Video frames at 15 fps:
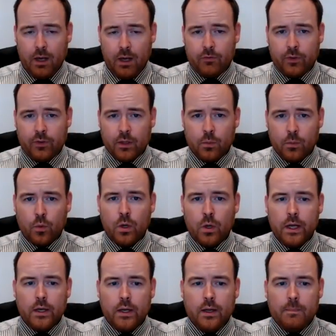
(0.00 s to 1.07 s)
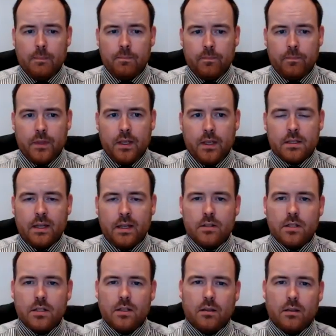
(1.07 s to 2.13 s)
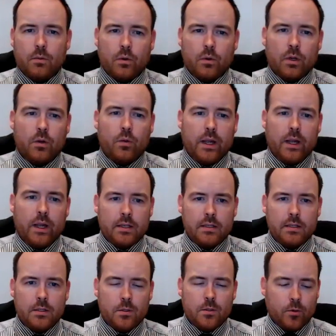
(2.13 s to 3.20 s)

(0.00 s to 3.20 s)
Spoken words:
available. Essentially, they were requests,